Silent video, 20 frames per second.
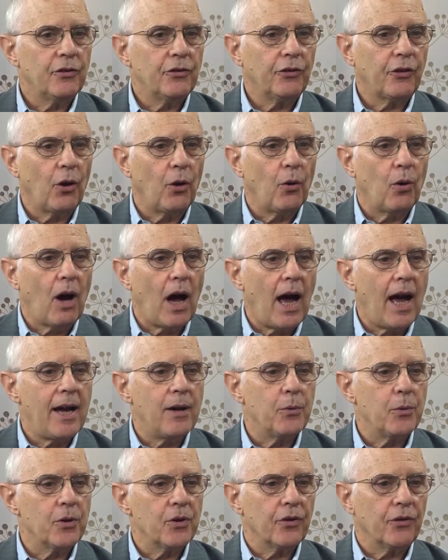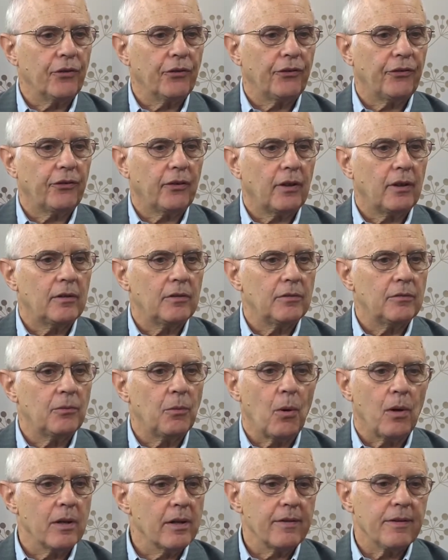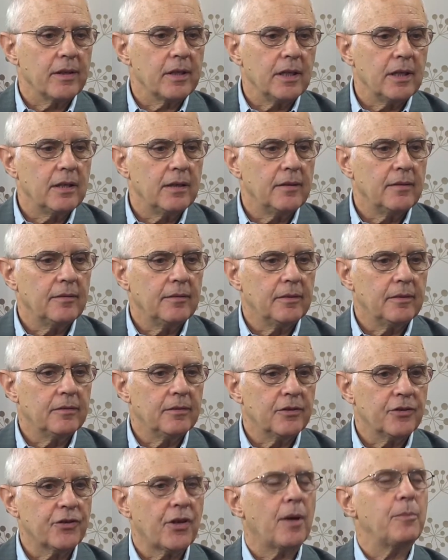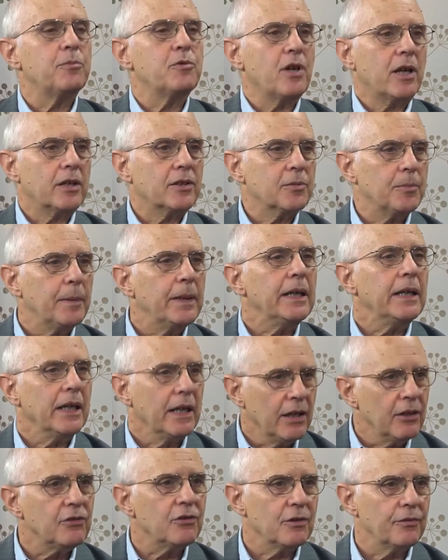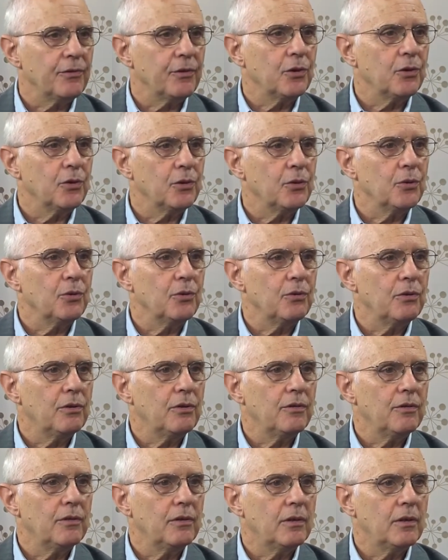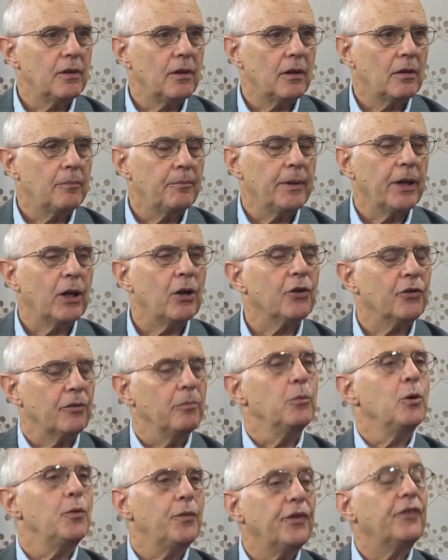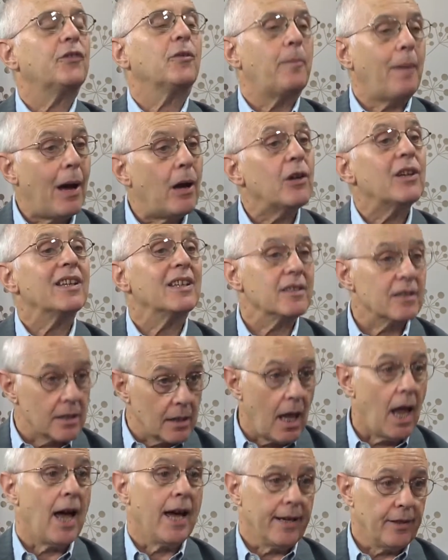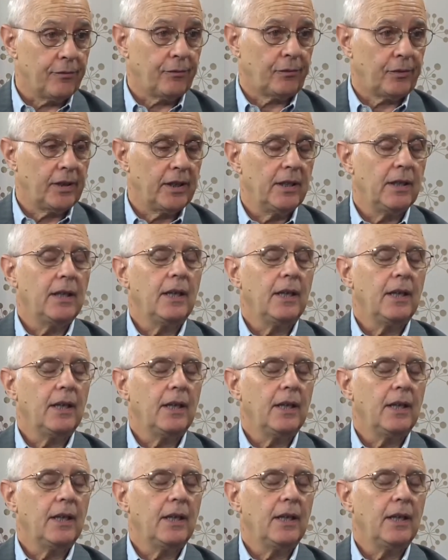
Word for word: so I was uh, one of the subjects being interviewed because the movie's about his life. Mm